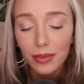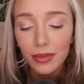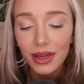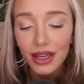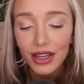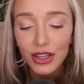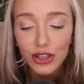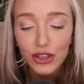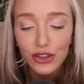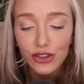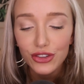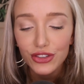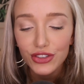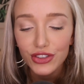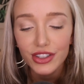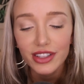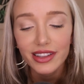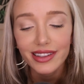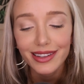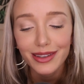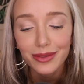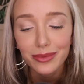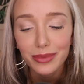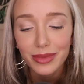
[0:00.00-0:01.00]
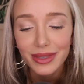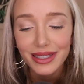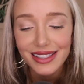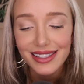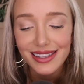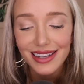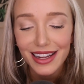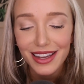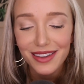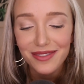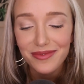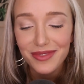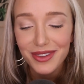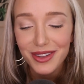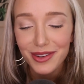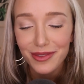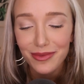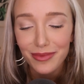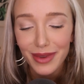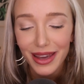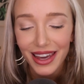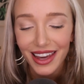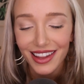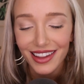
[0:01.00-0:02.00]
Ish Lip
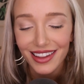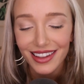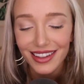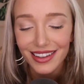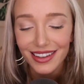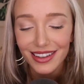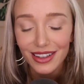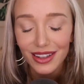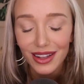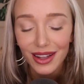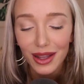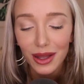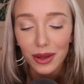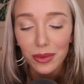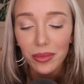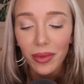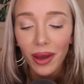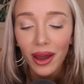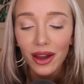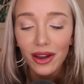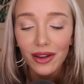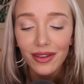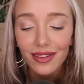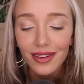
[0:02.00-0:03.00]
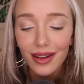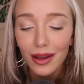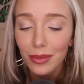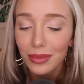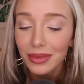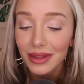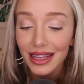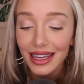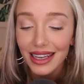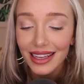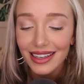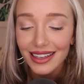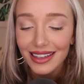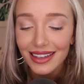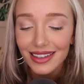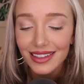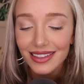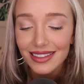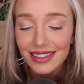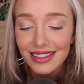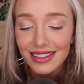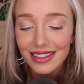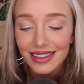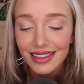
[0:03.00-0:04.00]
Statement Palette. Pucker up,
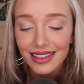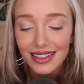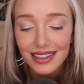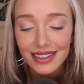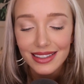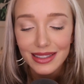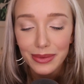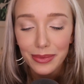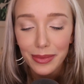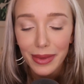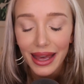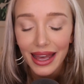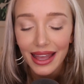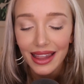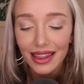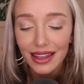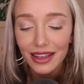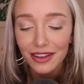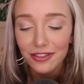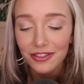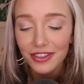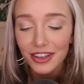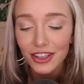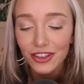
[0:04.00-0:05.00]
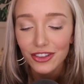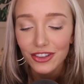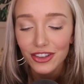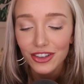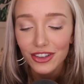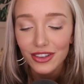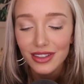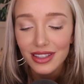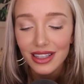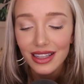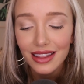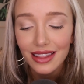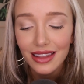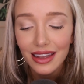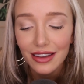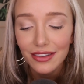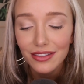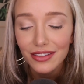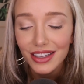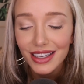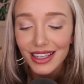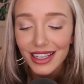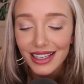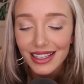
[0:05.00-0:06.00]
ladies. This palette features
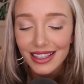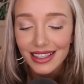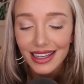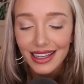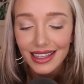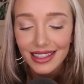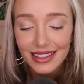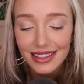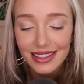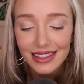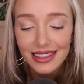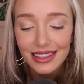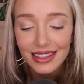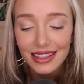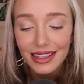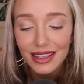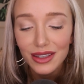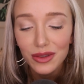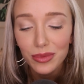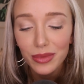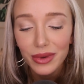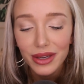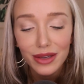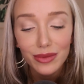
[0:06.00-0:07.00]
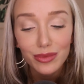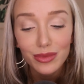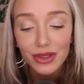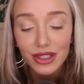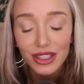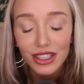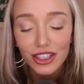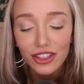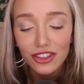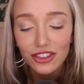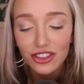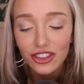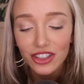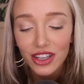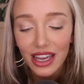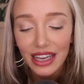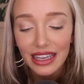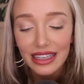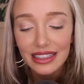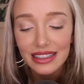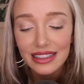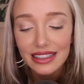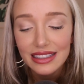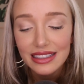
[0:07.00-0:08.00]
11 intensely pigmented
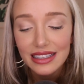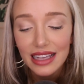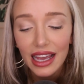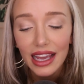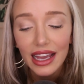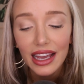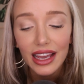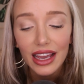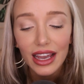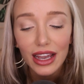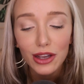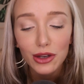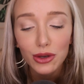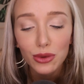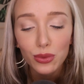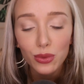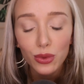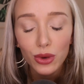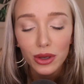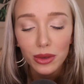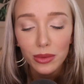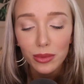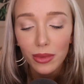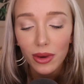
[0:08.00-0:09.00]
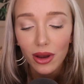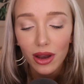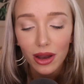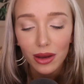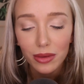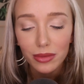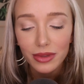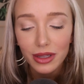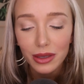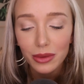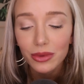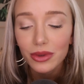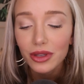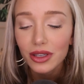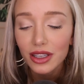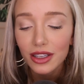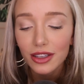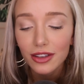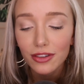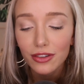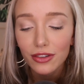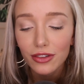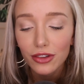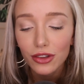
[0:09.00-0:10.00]
shades and one balm that will
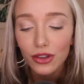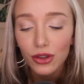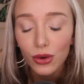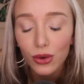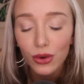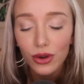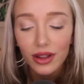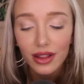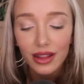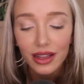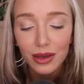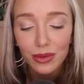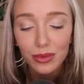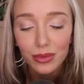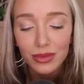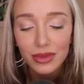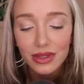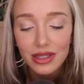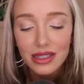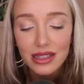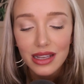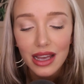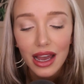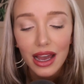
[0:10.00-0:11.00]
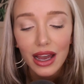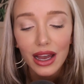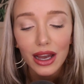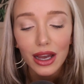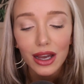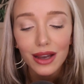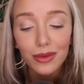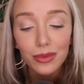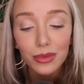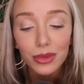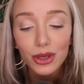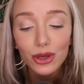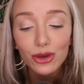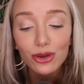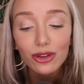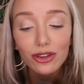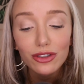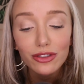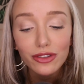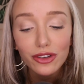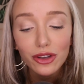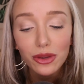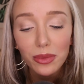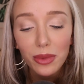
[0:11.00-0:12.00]
give your lips a
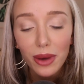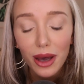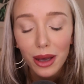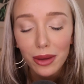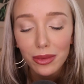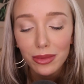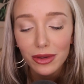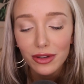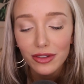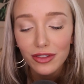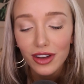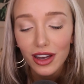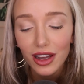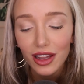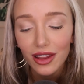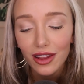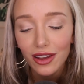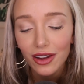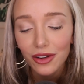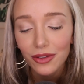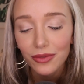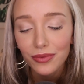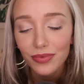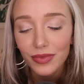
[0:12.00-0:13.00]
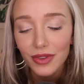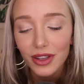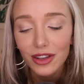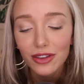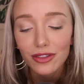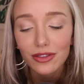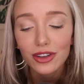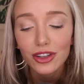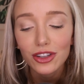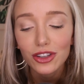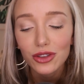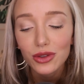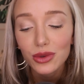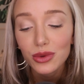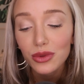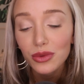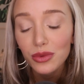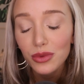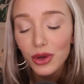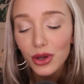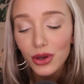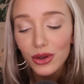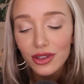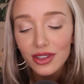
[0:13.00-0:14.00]
beautiful pop of color. Enriched
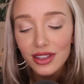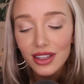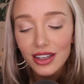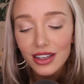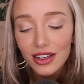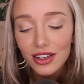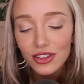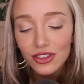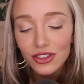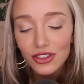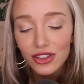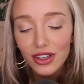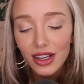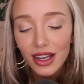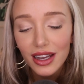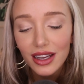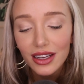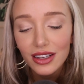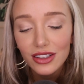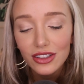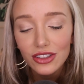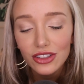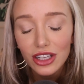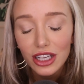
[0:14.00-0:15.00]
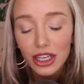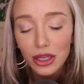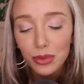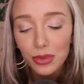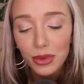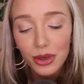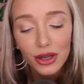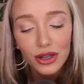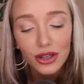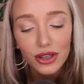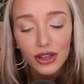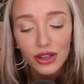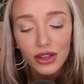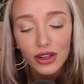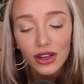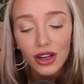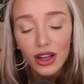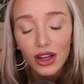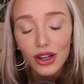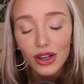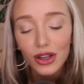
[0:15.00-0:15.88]
with rose extract, shea butter,